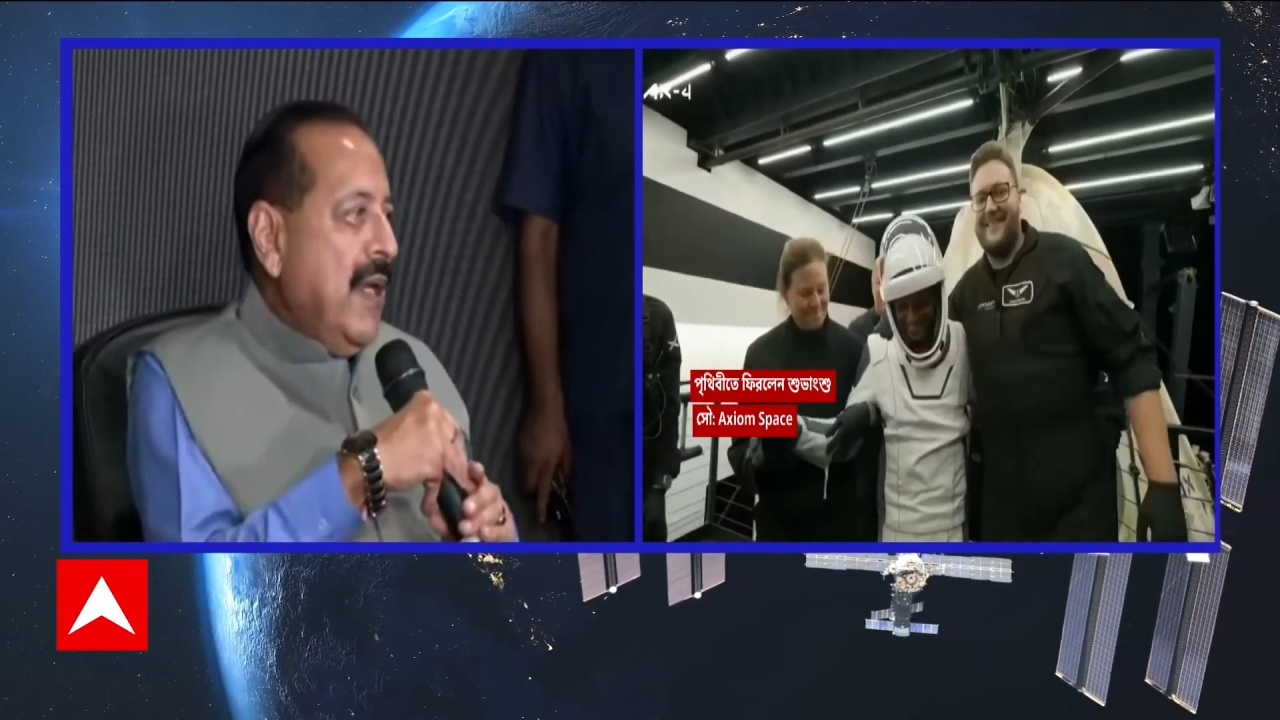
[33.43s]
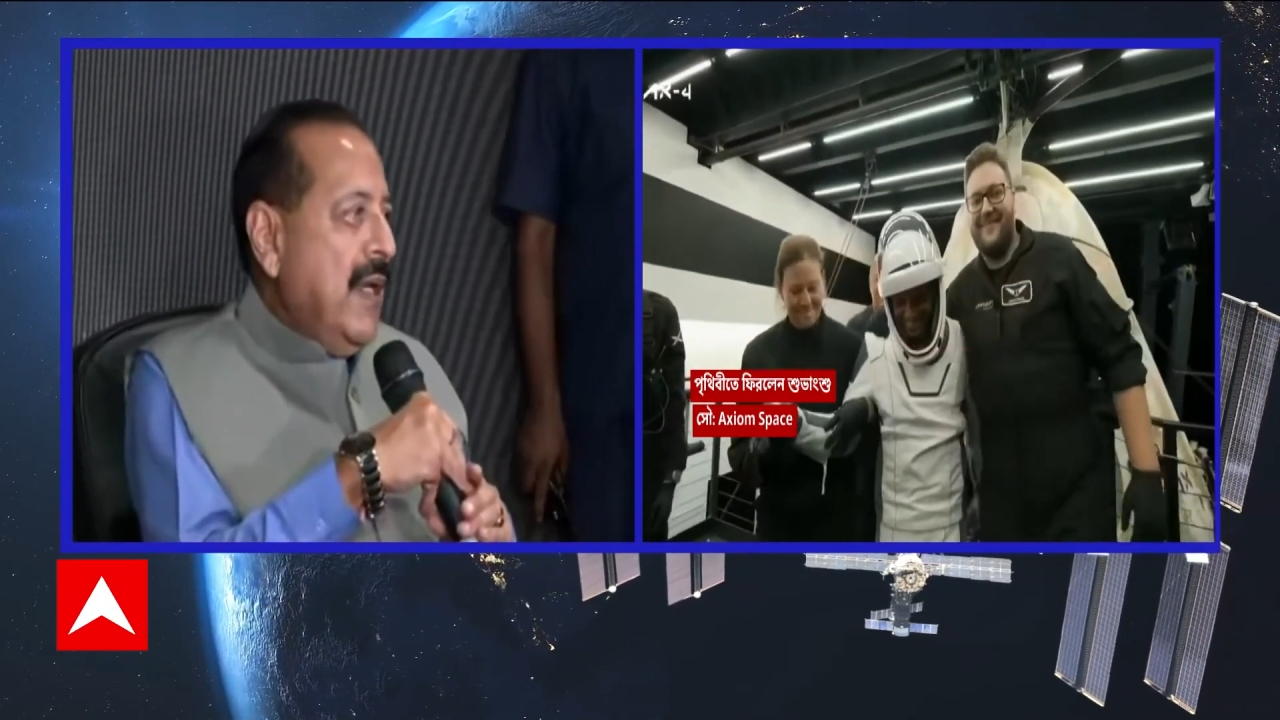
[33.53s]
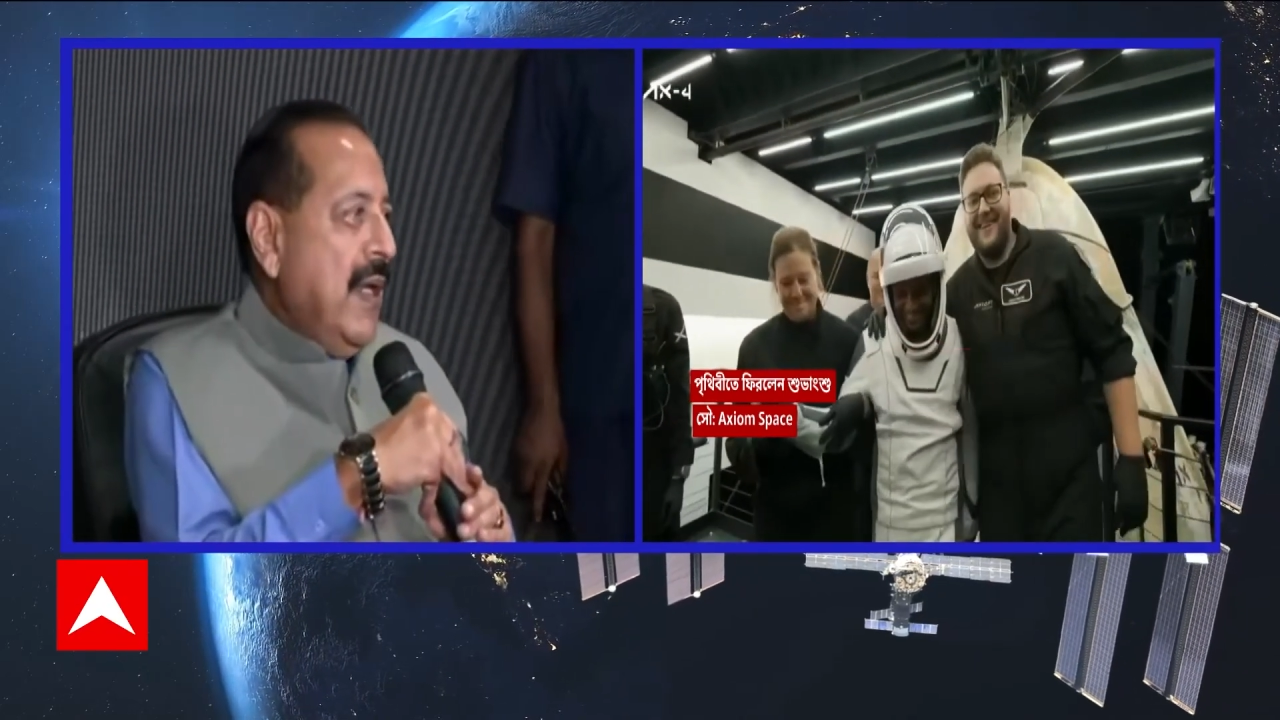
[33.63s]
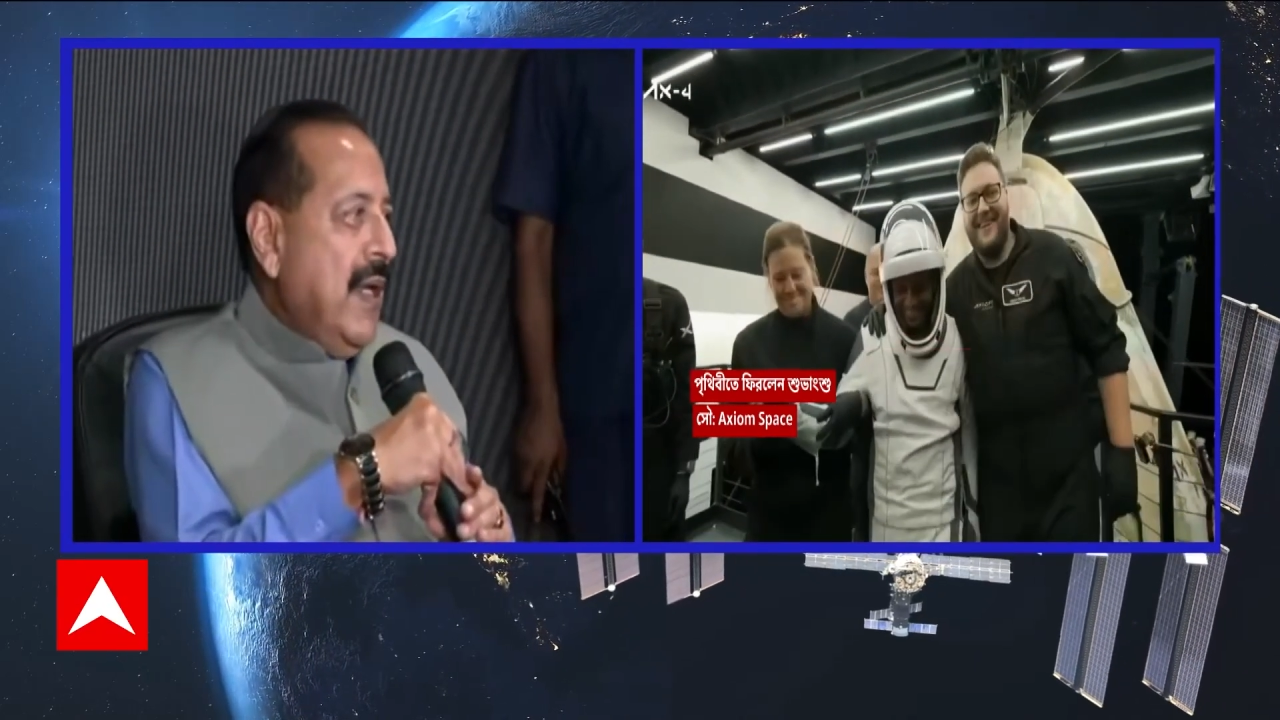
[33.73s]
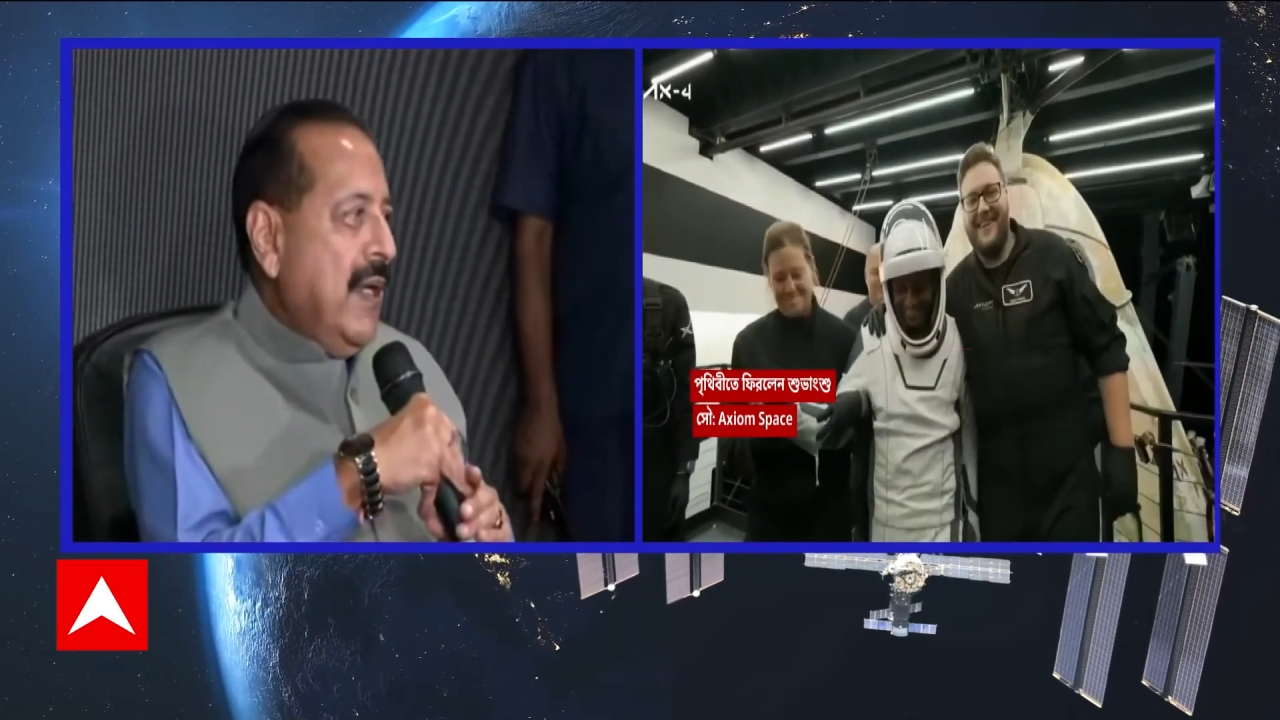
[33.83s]

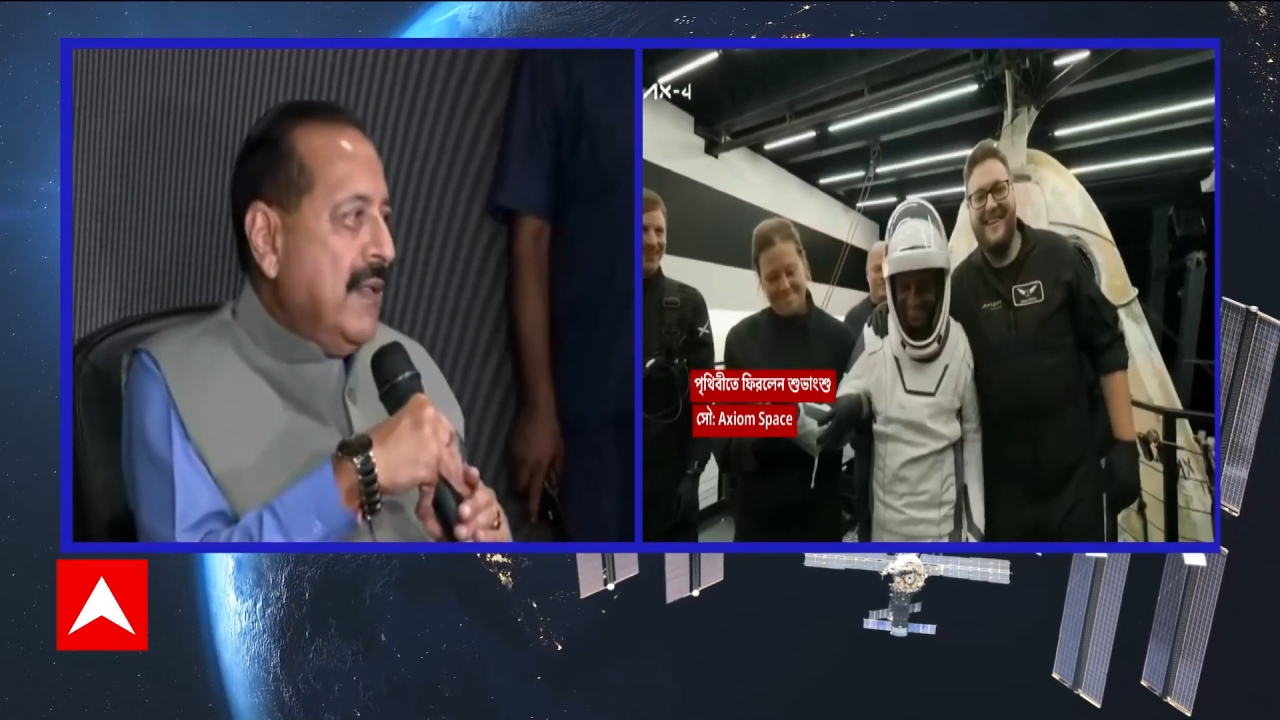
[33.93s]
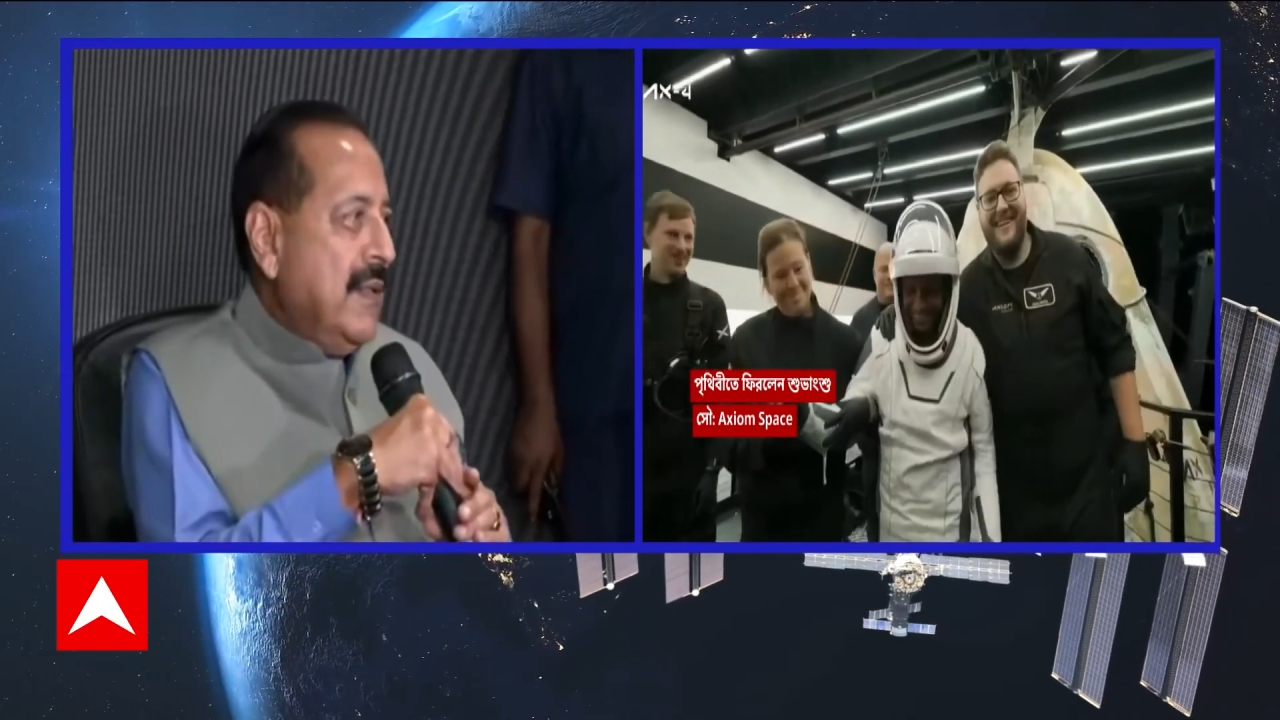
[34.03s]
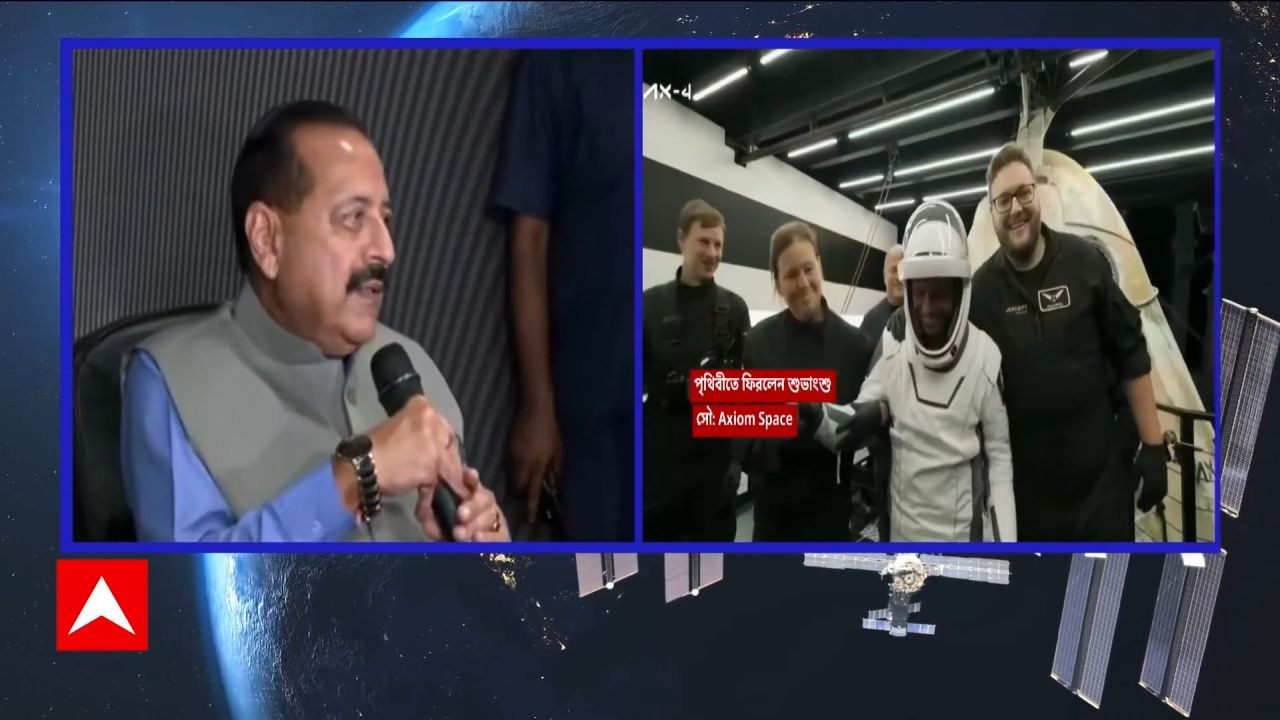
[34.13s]
indeed,